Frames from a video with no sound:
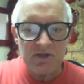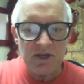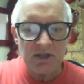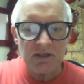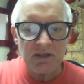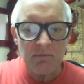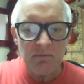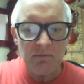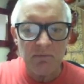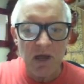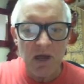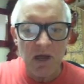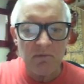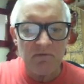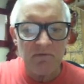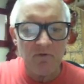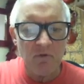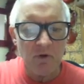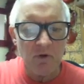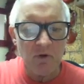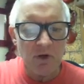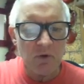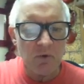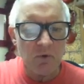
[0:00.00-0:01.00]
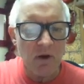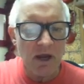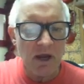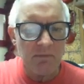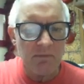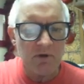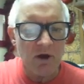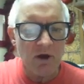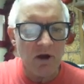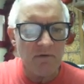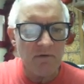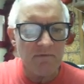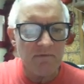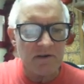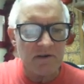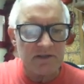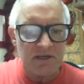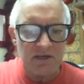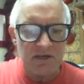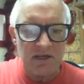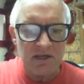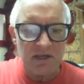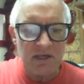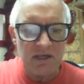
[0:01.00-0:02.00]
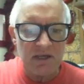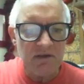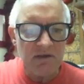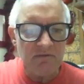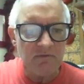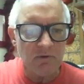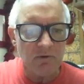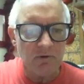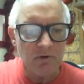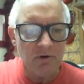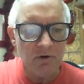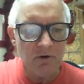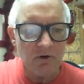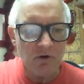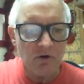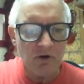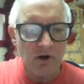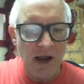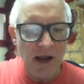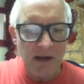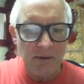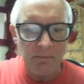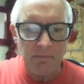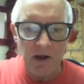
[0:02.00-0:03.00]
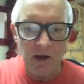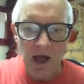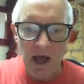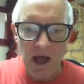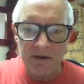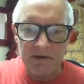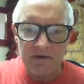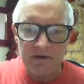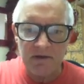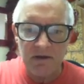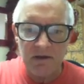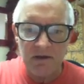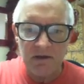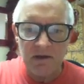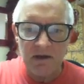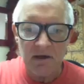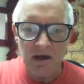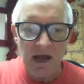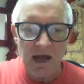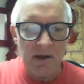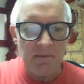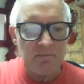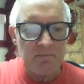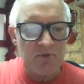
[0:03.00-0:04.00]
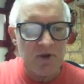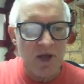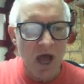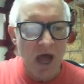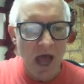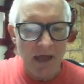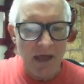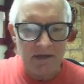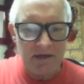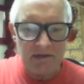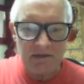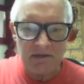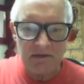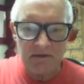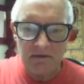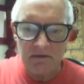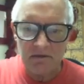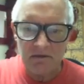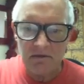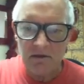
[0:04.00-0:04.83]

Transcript: Check them out before you write me off as an evil crackpot. I am not.